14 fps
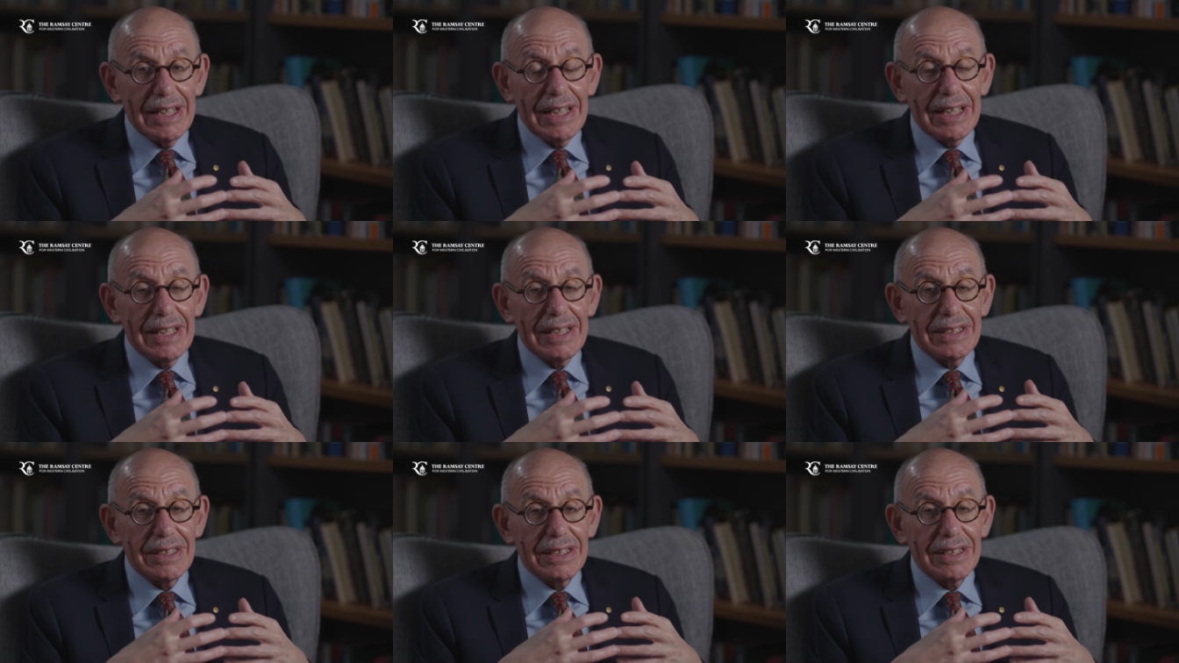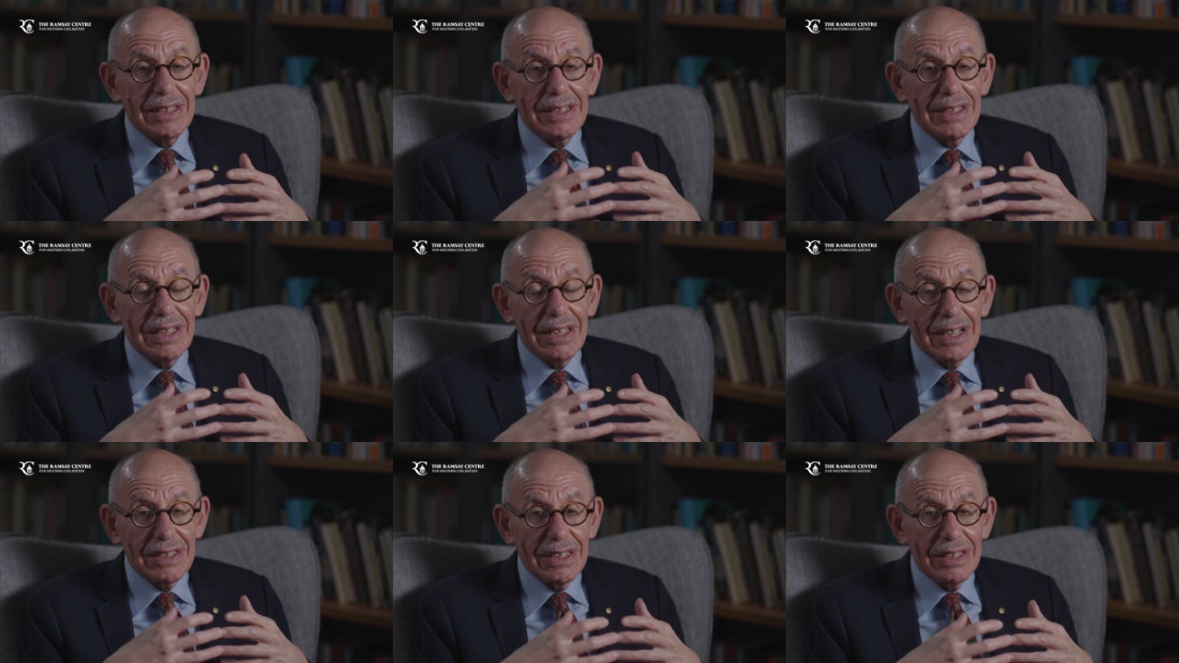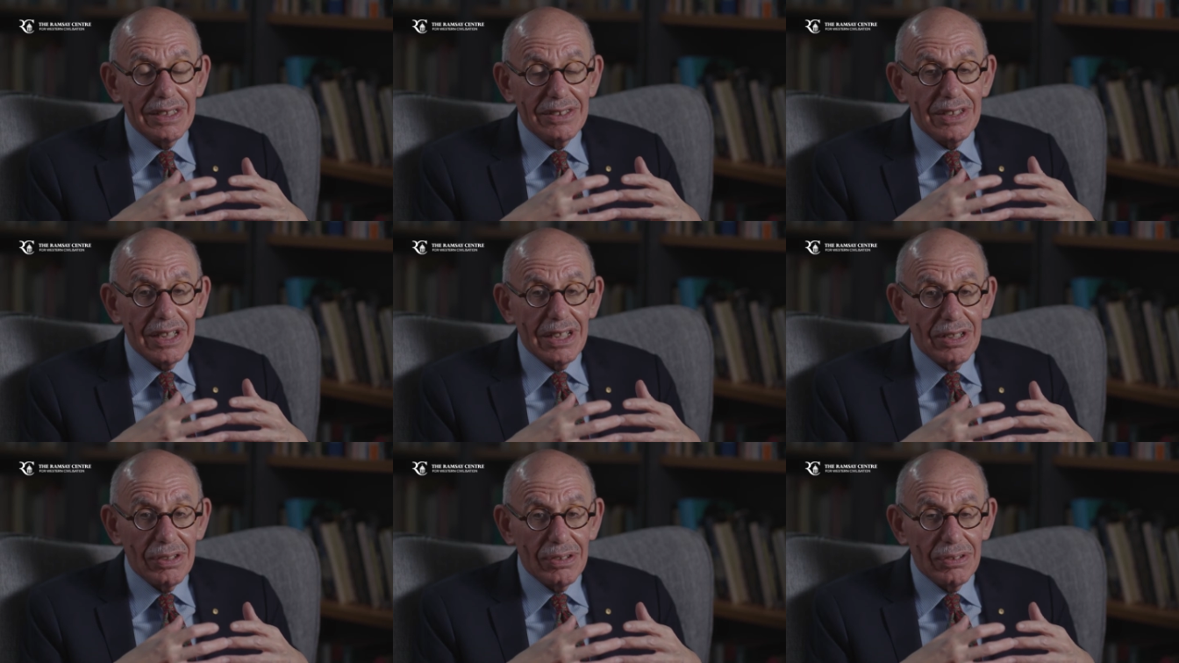And the ideas
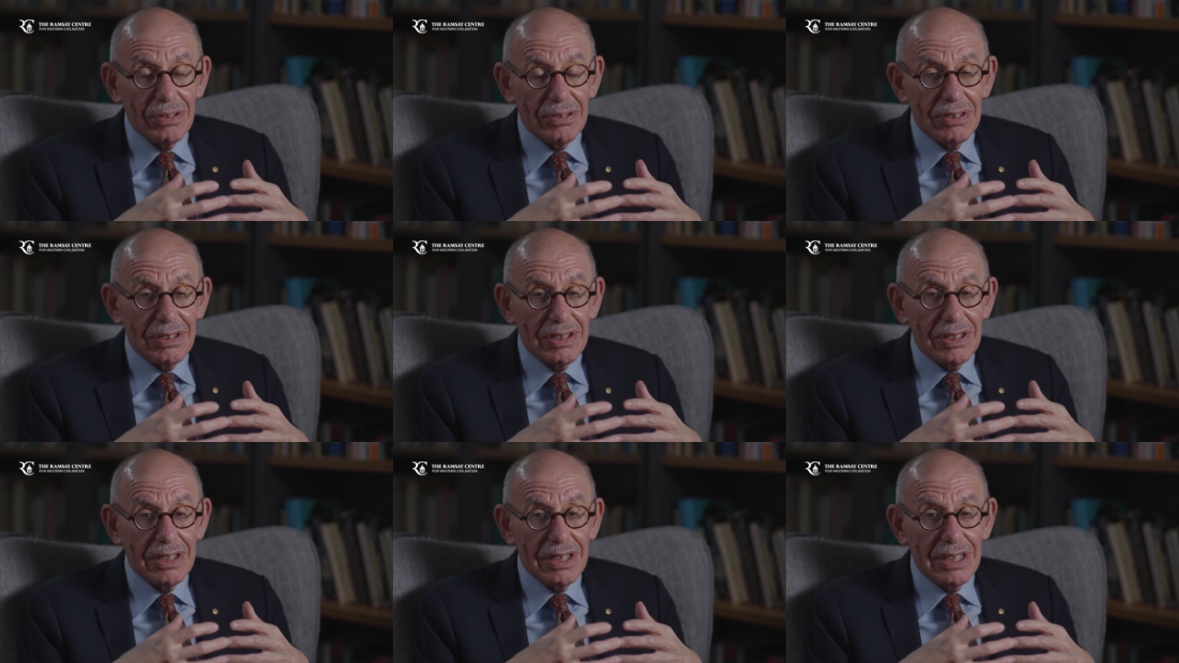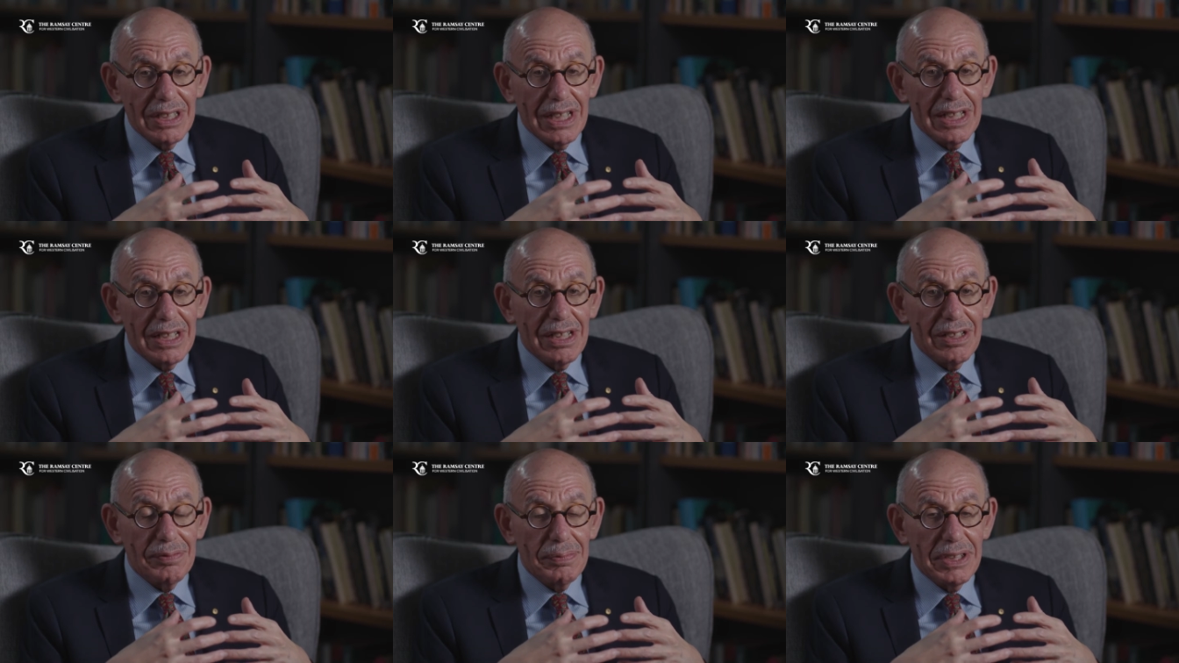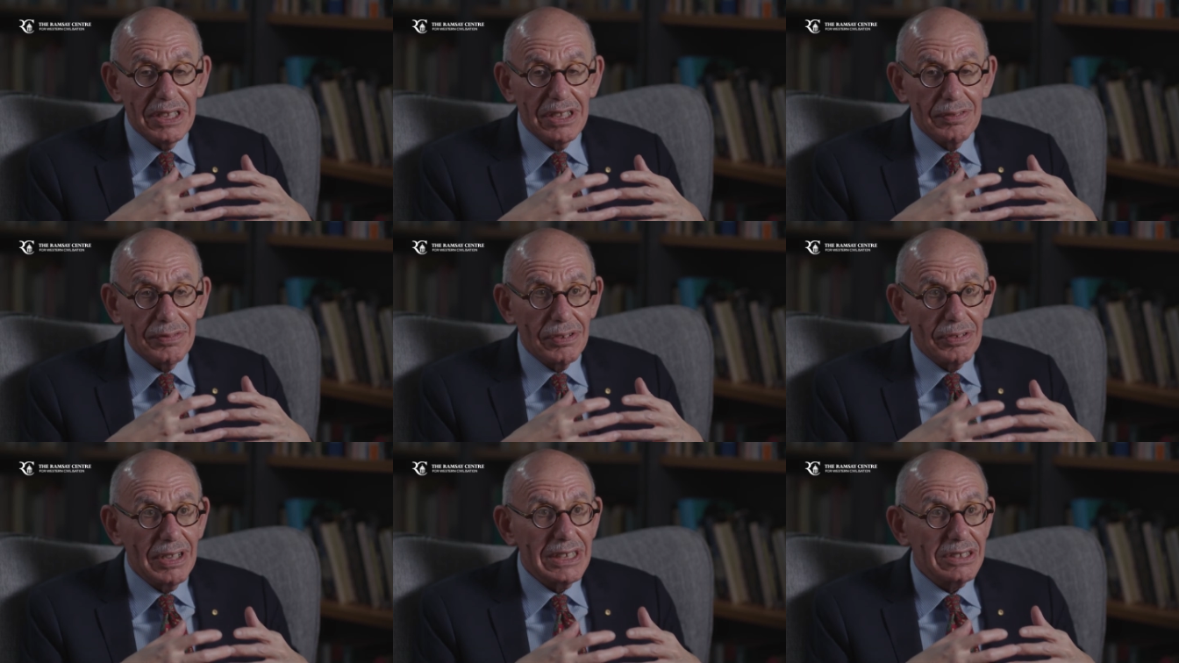they hold that have been
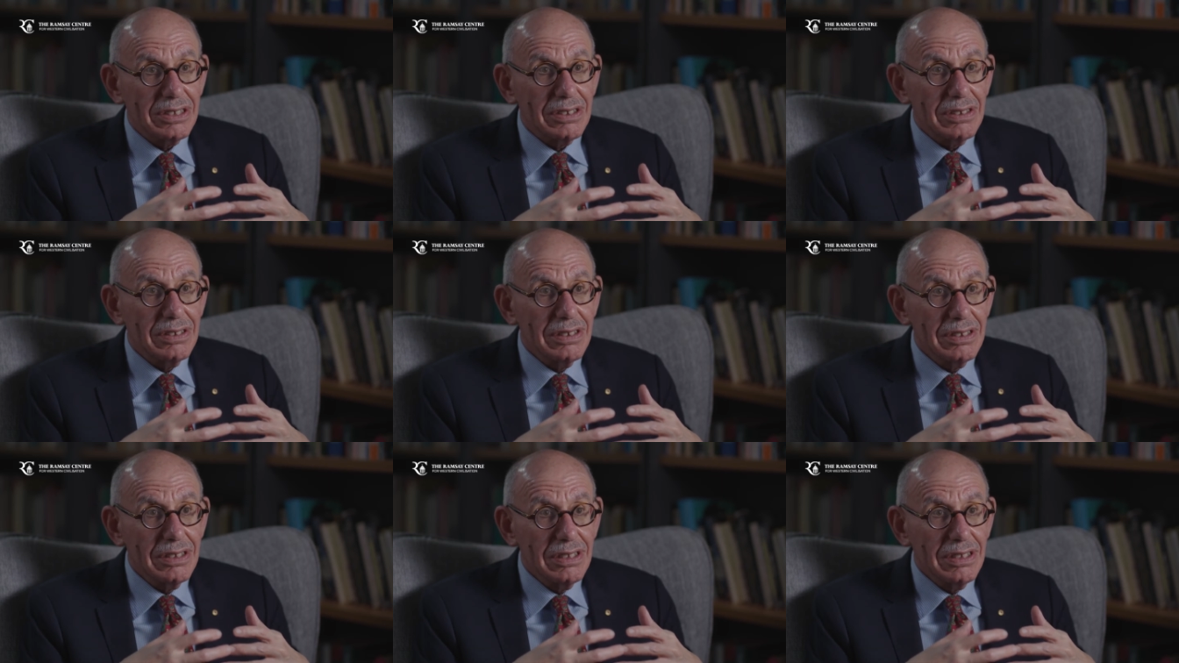influential